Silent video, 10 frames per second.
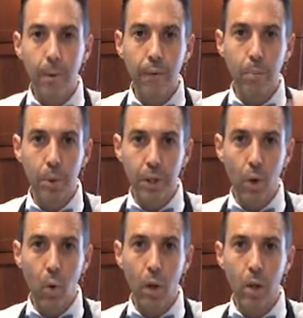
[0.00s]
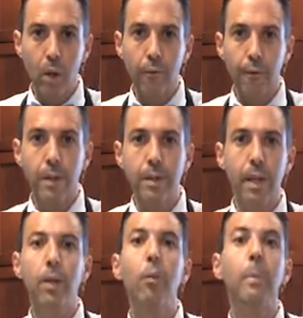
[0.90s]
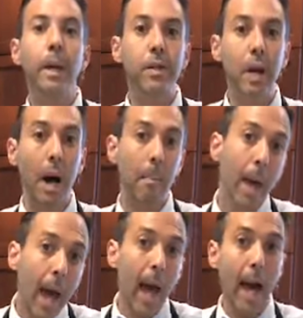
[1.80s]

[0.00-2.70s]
If you put the oil in first, it'll mix up